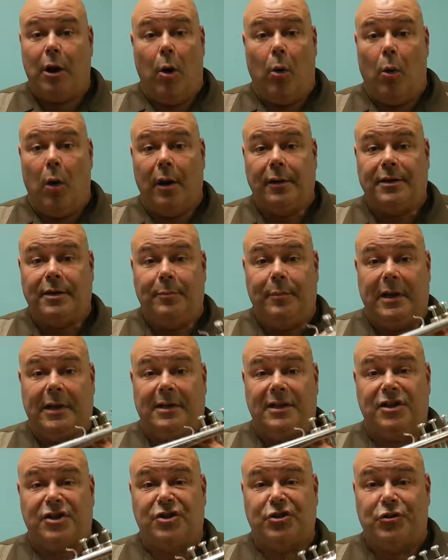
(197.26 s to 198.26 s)
want to be
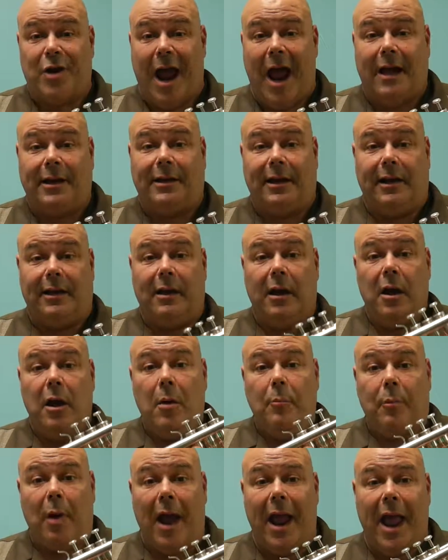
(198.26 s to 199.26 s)
distracted
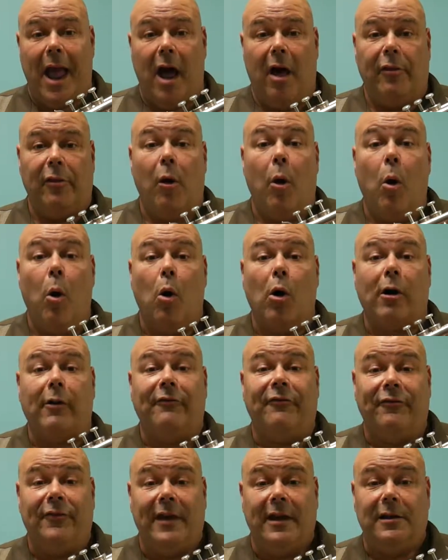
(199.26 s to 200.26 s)
by how the horn
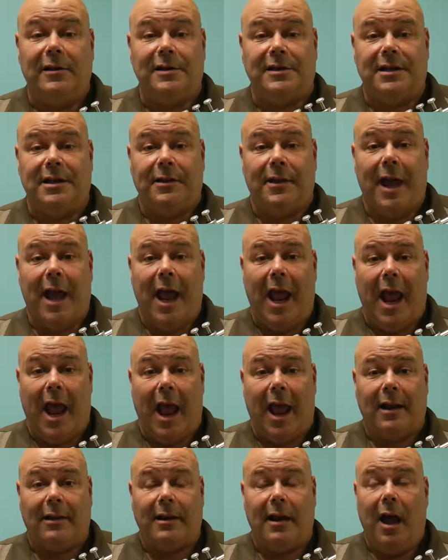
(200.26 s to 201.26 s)
feels in the
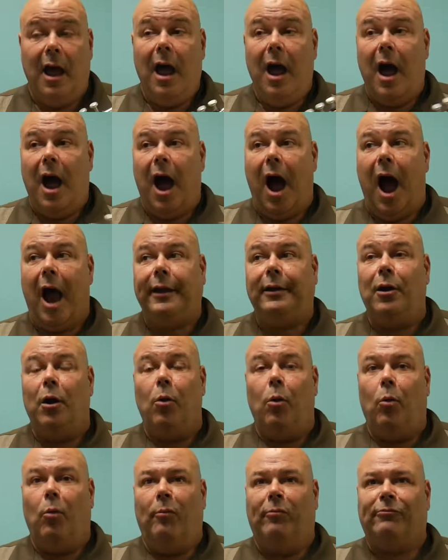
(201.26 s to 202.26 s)
hand. I
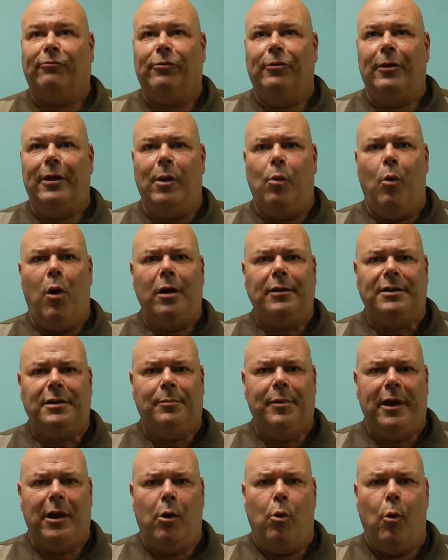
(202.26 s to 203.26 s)
don't really want to
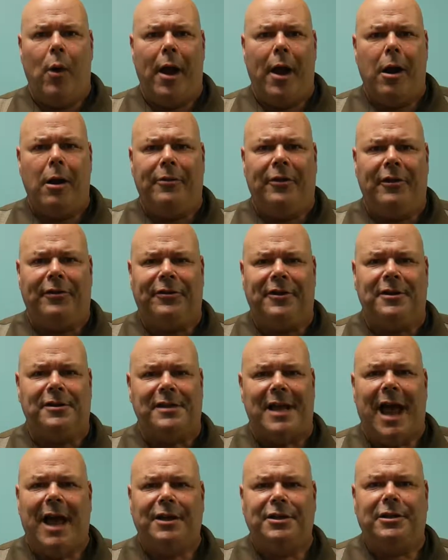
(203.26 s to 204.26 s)
be aware that
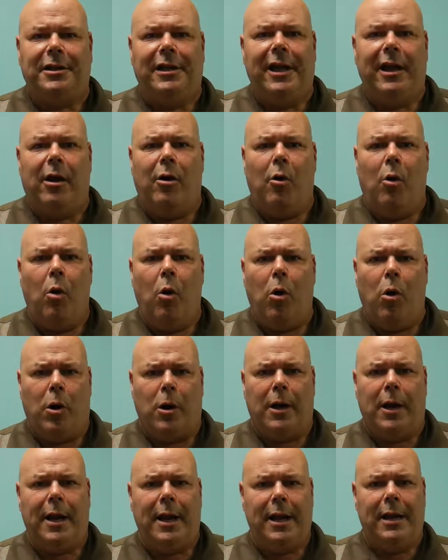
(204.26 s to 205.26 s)
there's actually a
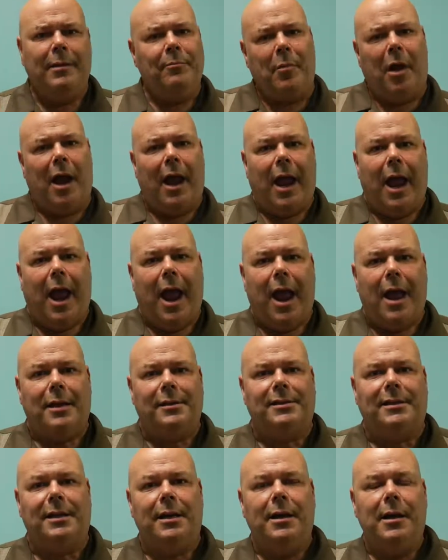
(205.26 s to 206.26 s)
horn in my
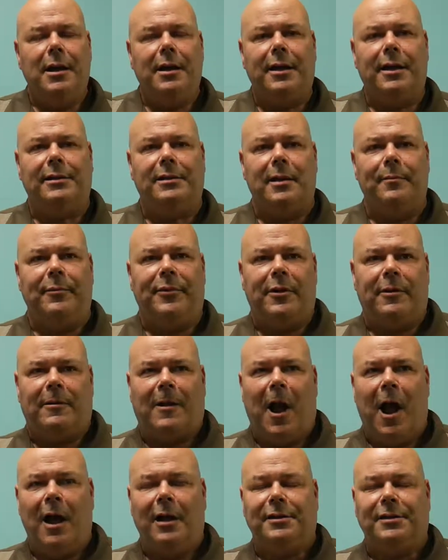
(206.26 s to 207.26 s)
hands, because I'm
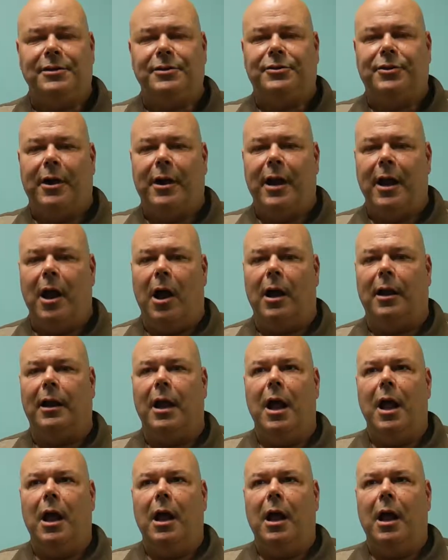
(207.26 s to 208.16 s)
concentrating on